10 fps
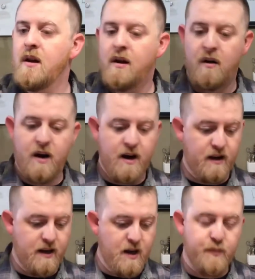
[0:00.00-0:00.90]
All right,
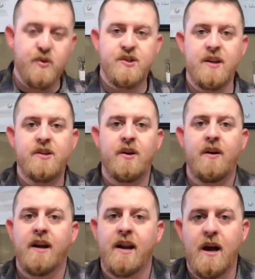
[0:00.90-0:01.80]
again, appreciate y'all
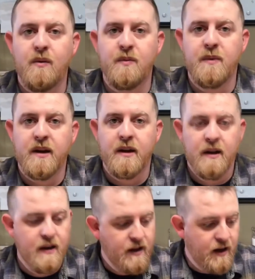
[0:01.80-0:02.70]
hanging out with me.
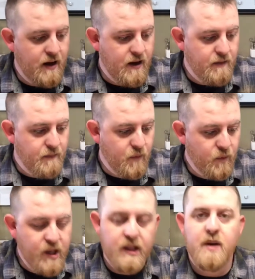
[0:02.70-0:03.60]

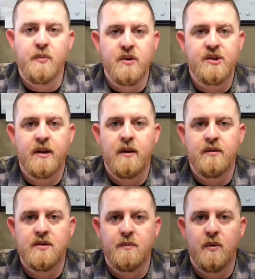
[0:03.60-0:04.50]
Really appreciate all the
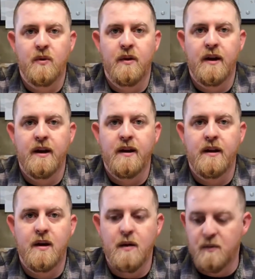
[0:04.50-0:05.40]
support, and
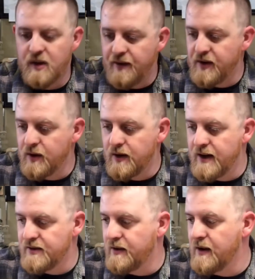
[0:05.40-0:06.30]
I'm glad that you
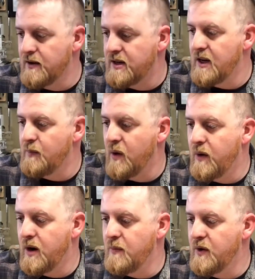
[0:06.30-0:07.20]
guys are entertained by
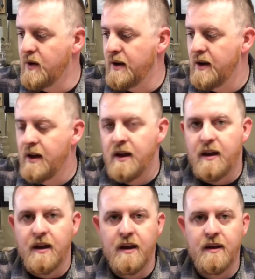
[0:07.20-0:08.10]
what I'm doing,
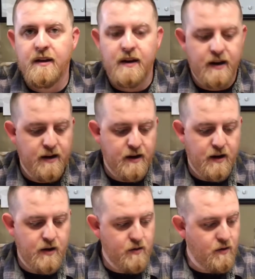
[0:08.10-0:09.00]
and
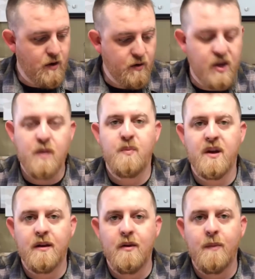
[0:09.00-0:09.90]
I'll keep
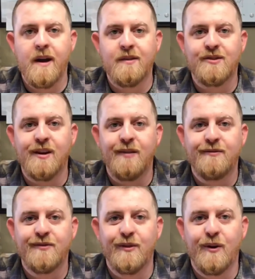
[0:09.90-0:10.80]
being here making
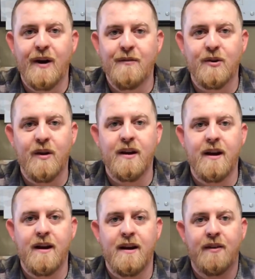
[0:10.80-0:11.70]
stuff. So have a great
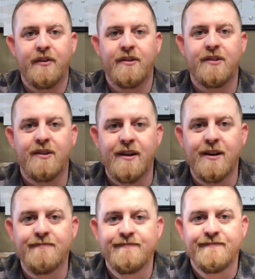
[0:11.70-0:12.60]
night, and I'll talk to y'all later.